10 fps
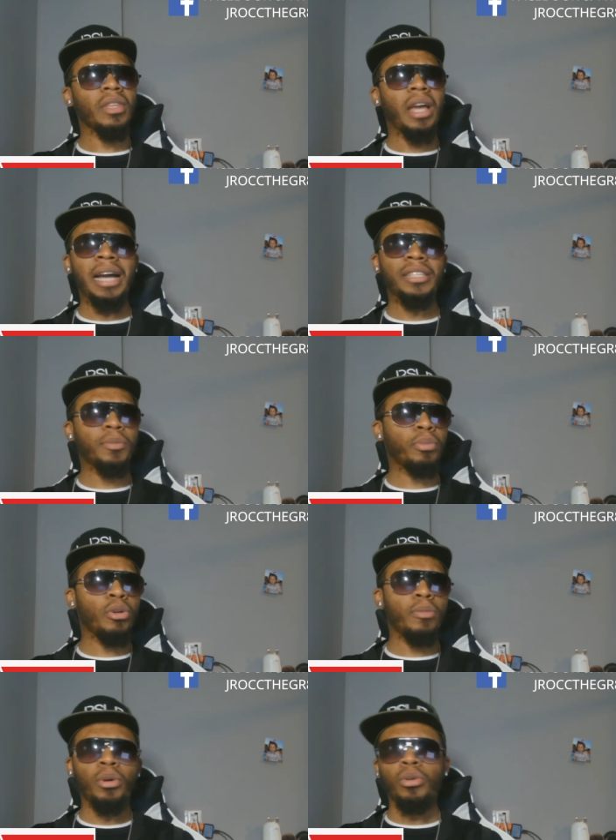
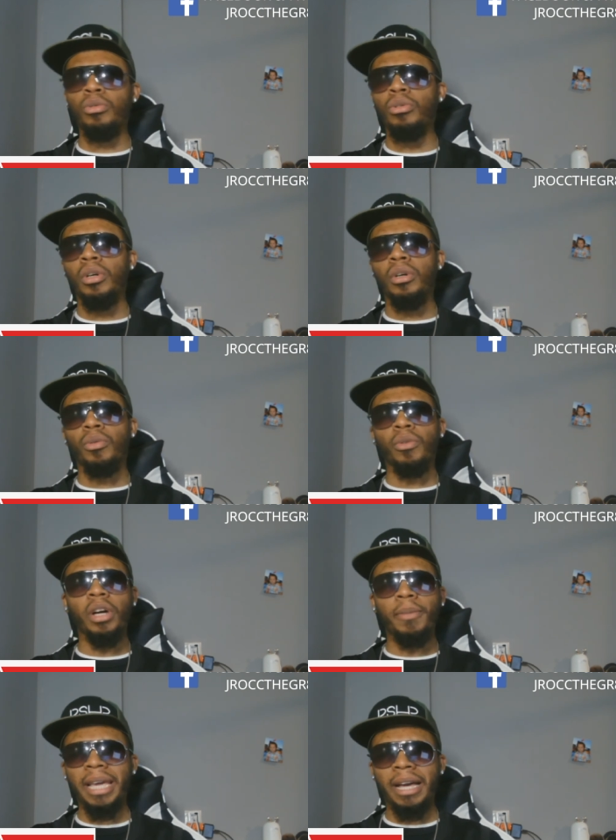isopropyl
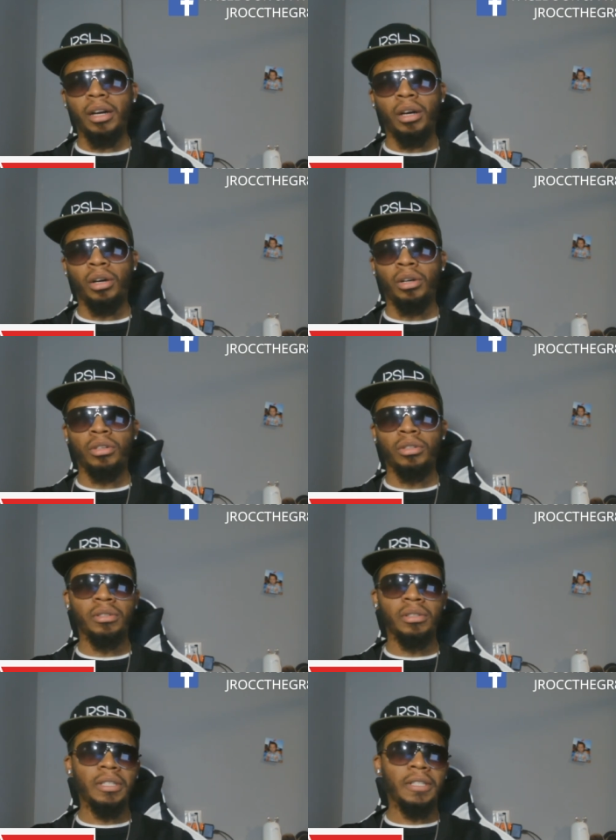rubbing alcohol
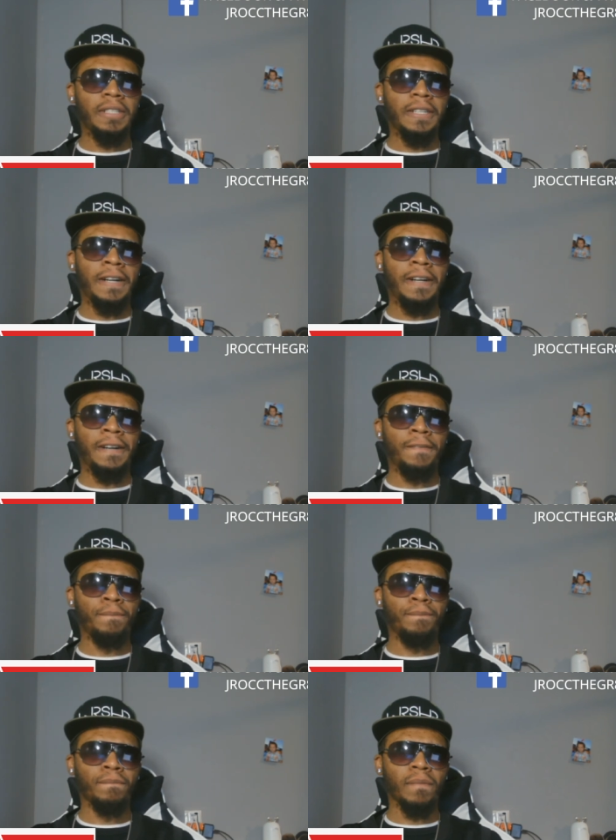um,